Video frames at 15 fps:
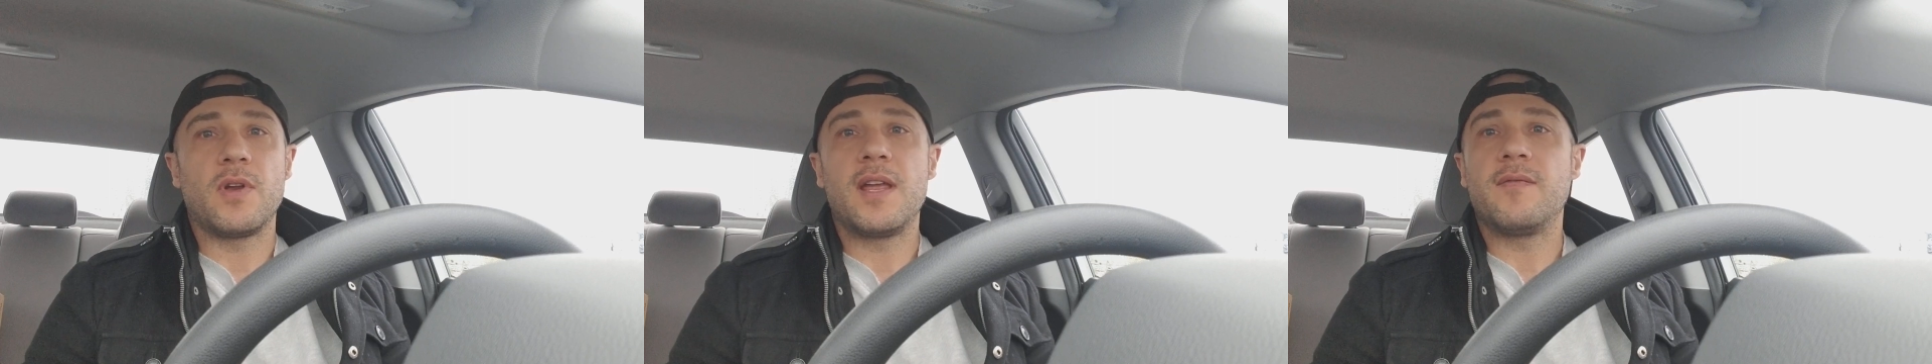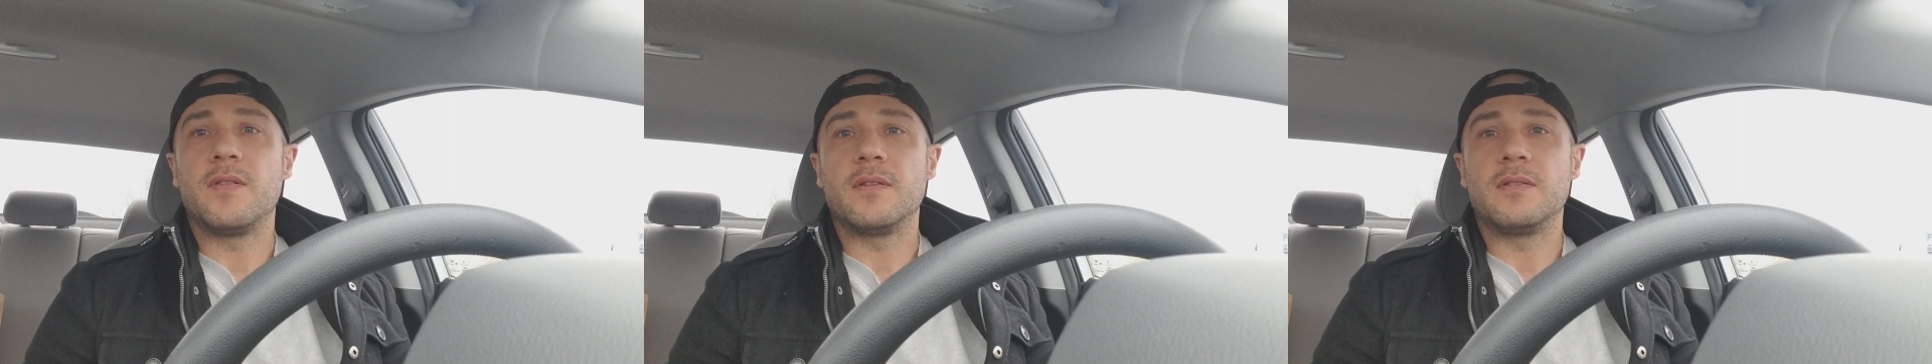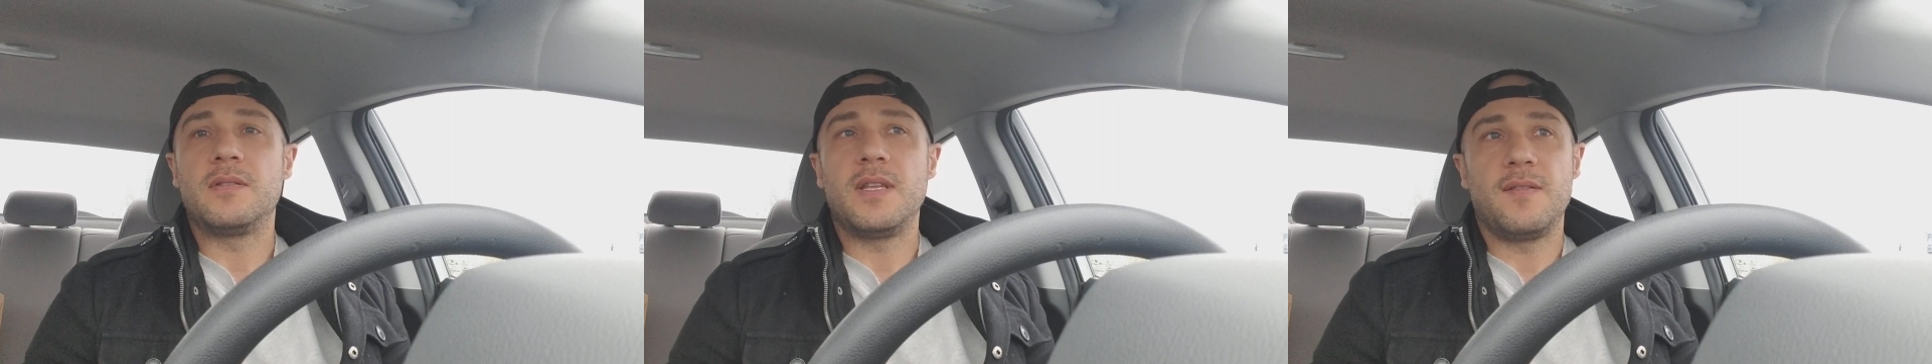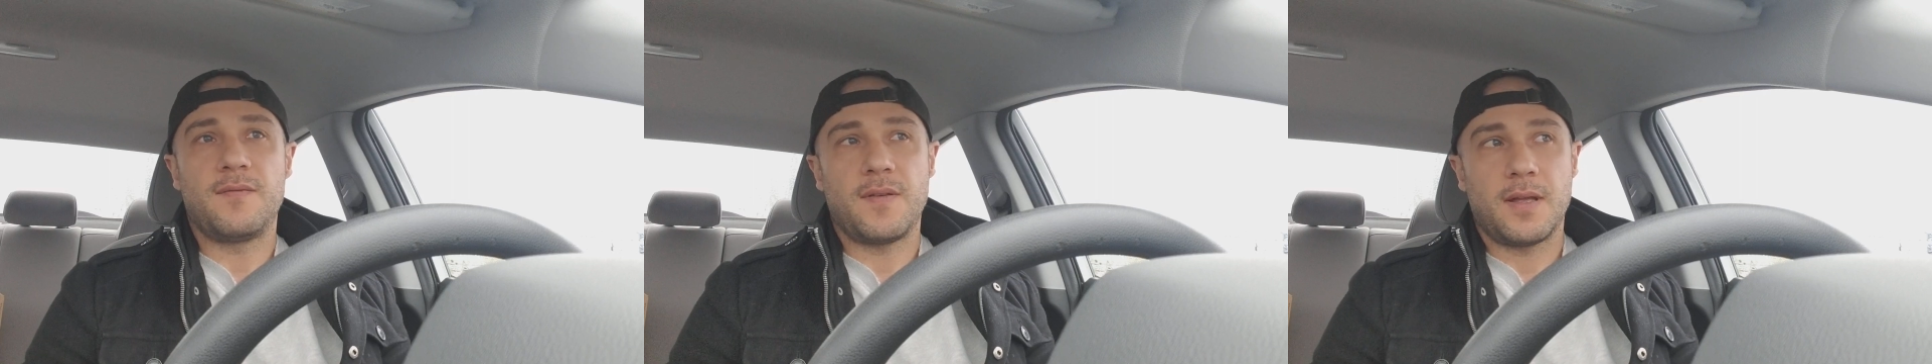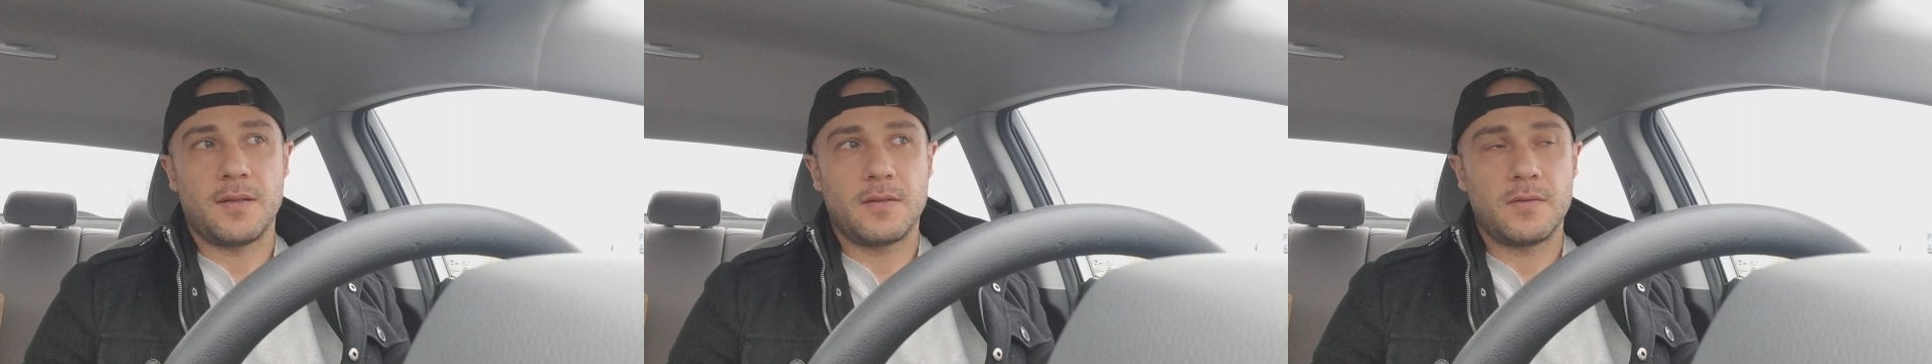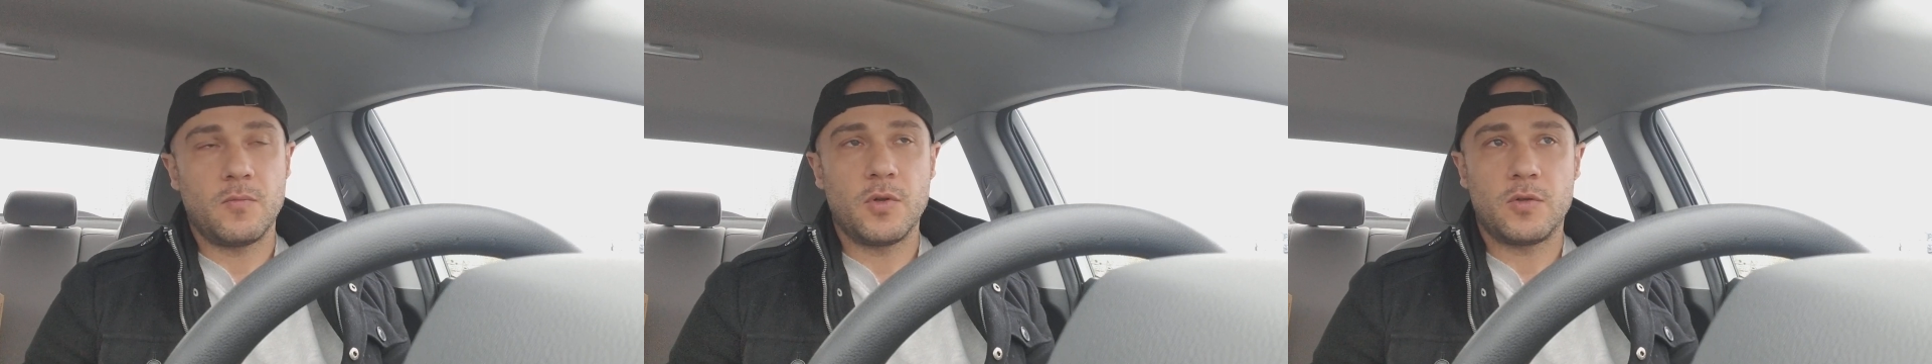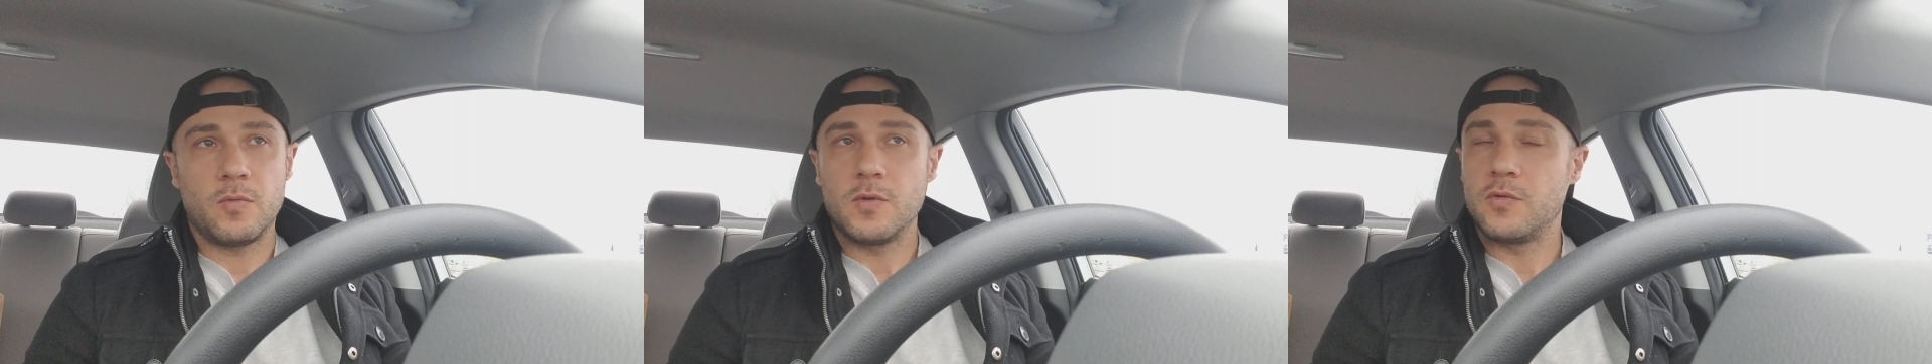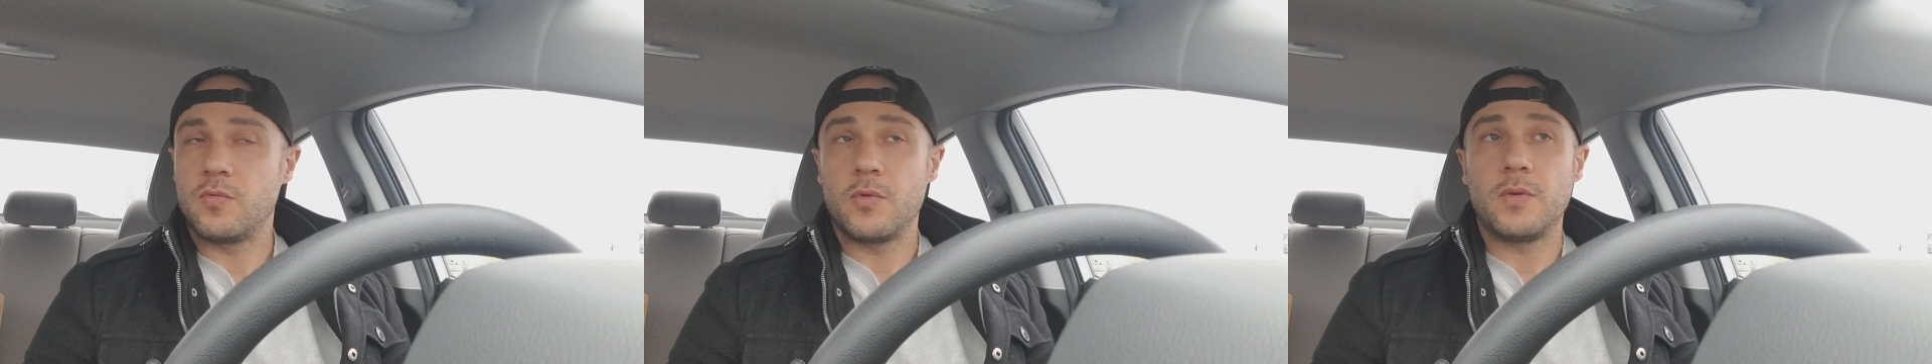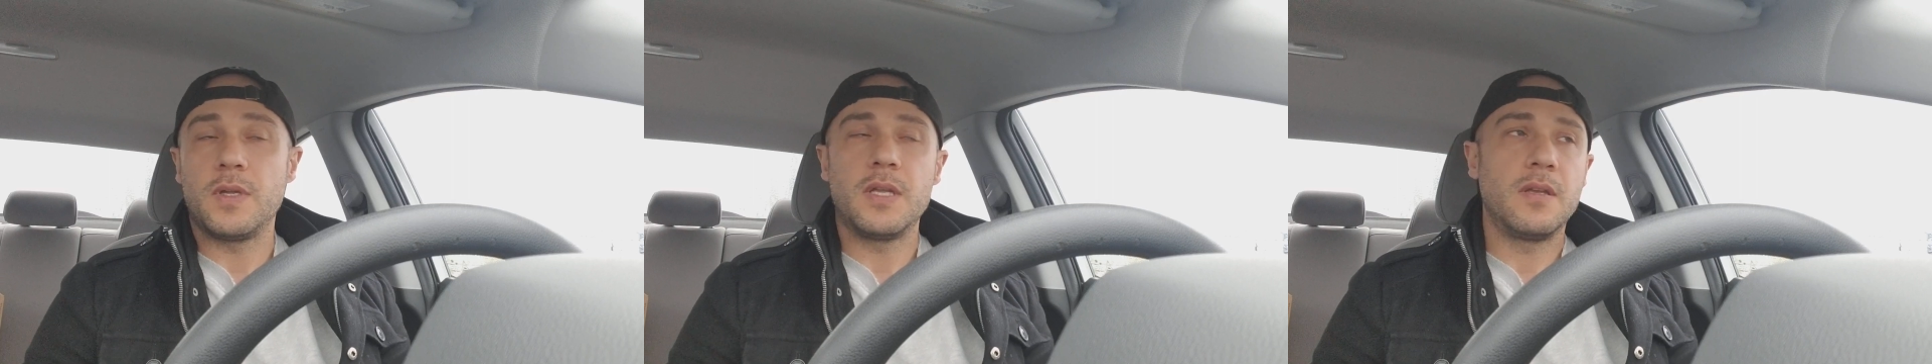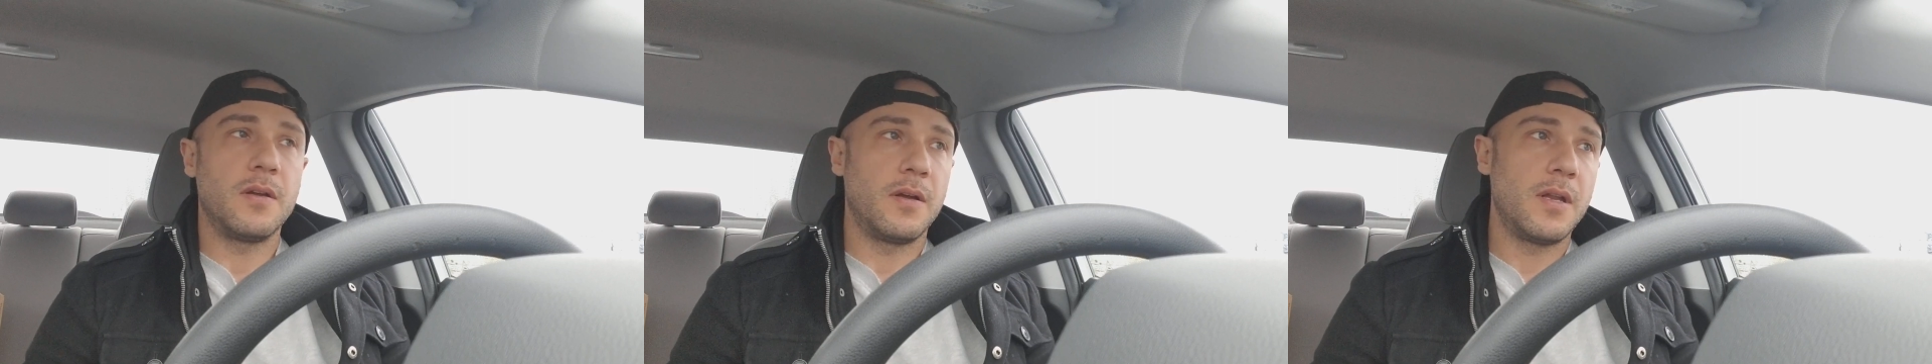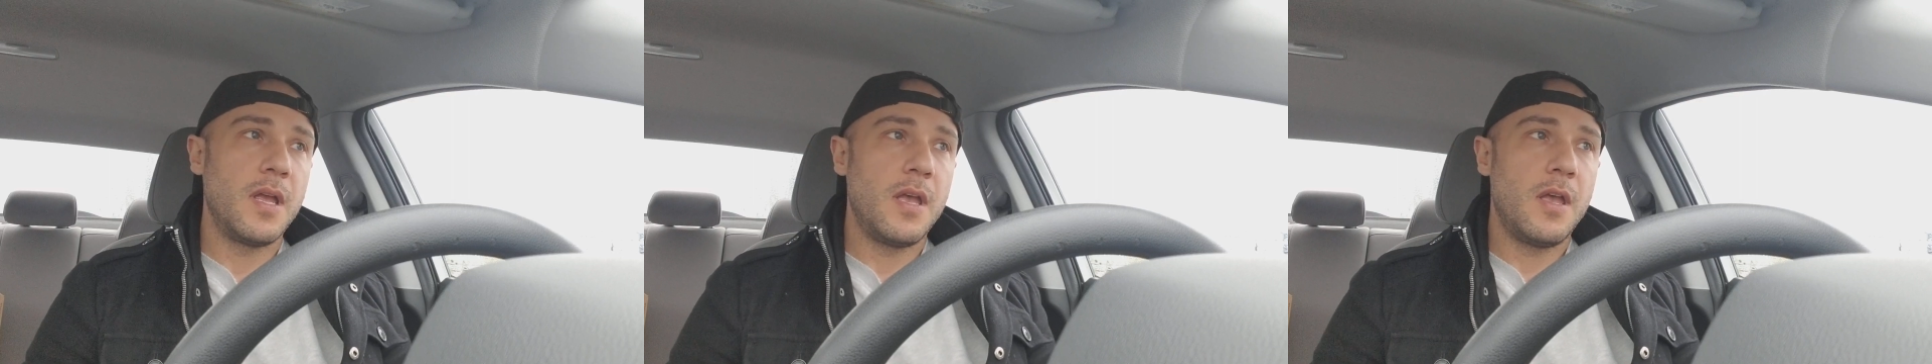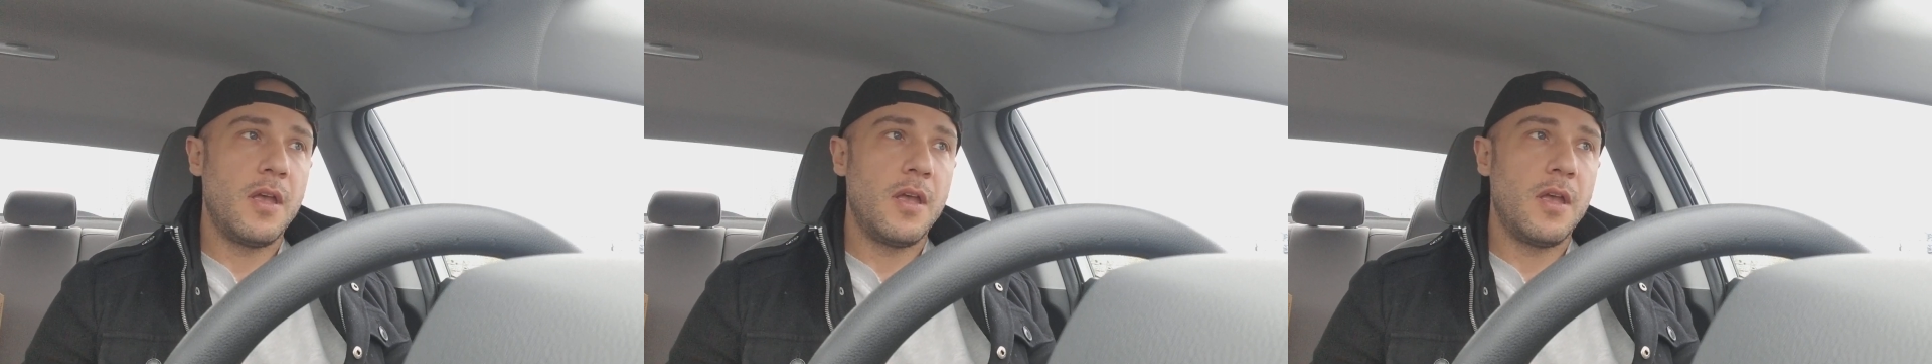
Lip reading: Ravens defense, which was really good.